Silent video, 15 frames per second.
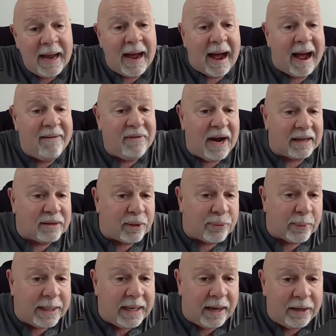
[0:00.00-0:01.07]
I've got the
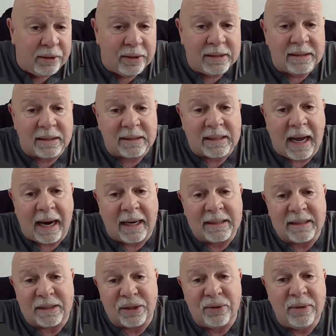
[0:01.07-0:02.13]
300s. The stock is
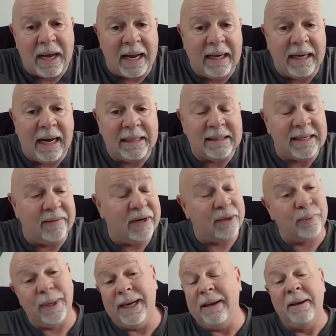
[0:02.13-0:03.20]
at
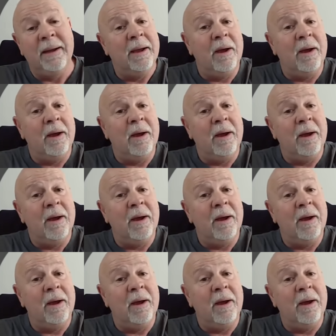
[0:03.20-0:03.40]
$299.73.